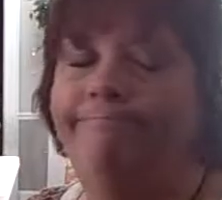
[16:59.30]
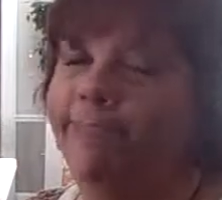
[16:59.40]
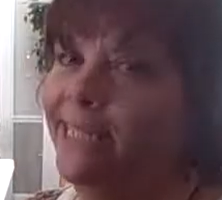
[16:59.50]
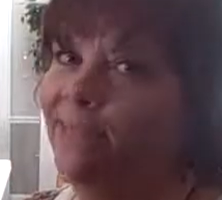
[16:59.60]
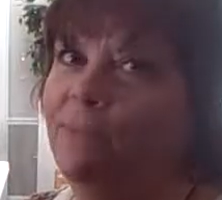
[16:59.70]

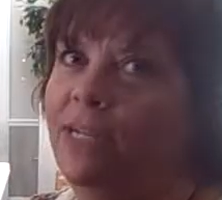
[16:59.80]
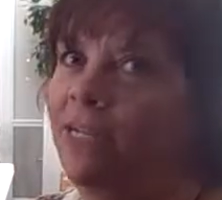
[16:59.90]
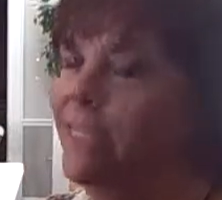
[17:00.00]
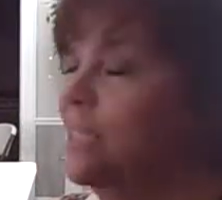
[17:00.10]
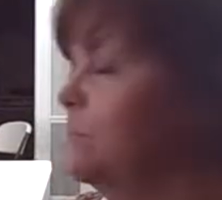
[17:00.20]
Isabel
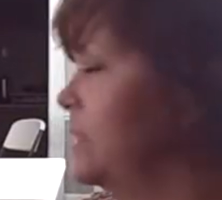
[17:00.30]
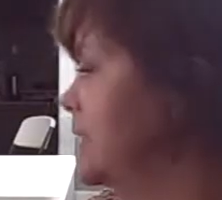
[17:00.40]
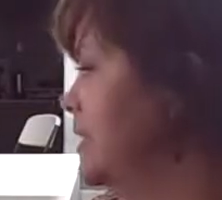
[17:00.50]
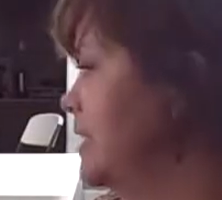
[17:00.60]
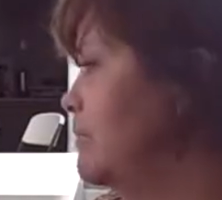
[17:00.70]

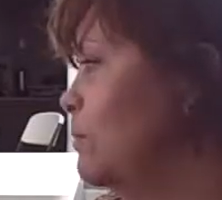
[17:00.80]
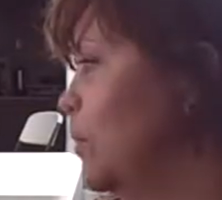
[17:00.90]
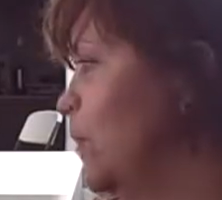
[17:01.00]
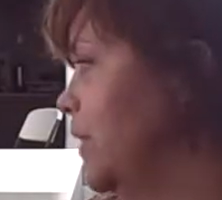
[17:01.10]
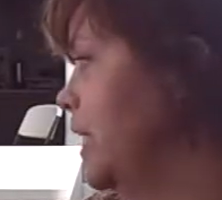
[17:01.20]
didn't
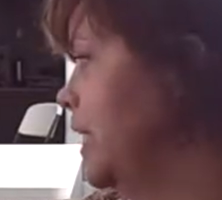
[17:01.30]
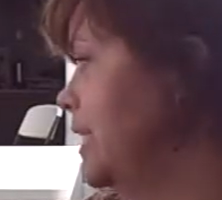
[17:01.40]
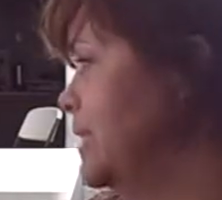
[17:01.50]
worry.